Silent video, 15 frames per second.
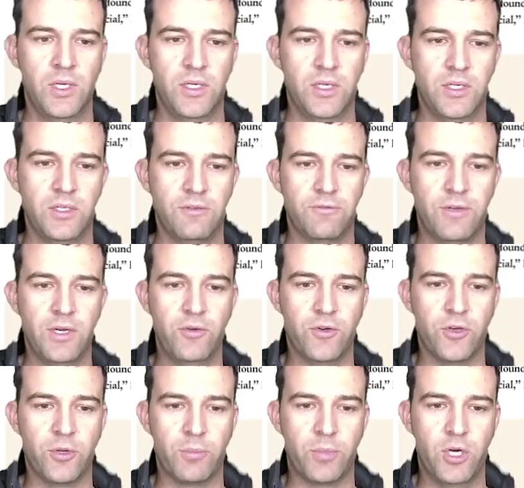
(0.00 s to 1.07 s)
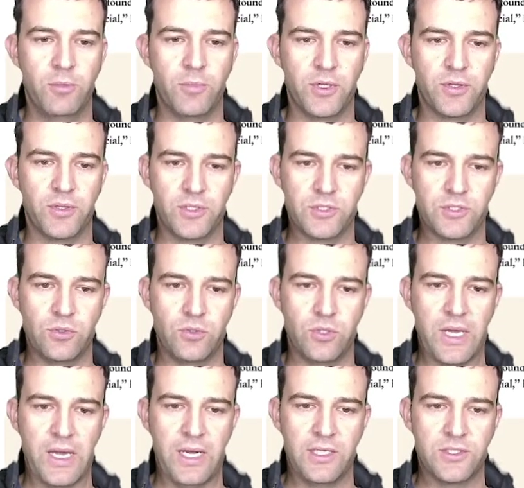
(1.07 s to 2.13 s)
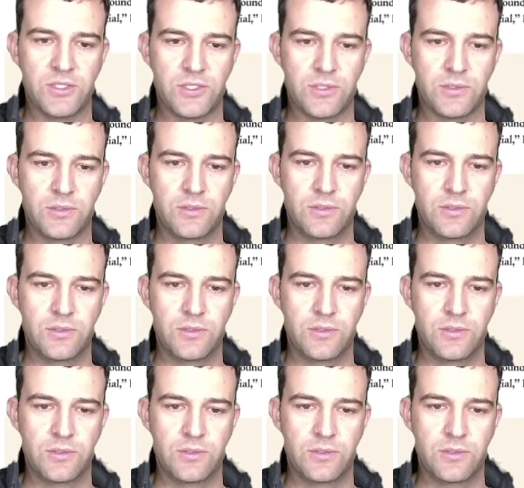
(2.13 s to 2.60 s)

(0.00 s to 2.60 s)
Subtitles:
He found a department that sold hats.